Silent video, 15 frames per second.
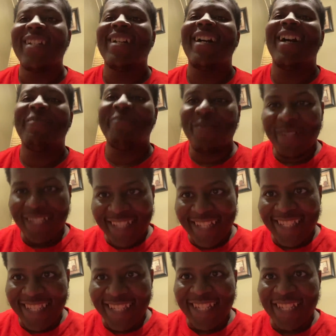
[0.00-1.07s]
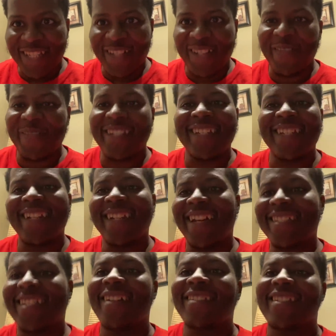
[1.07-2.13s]
I'll put my links in the description and I'll
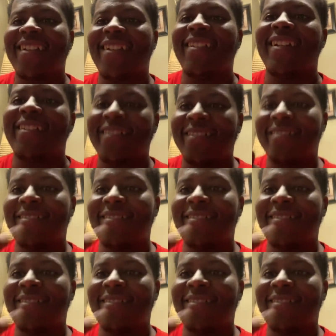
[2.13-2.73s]
talk to y'all later.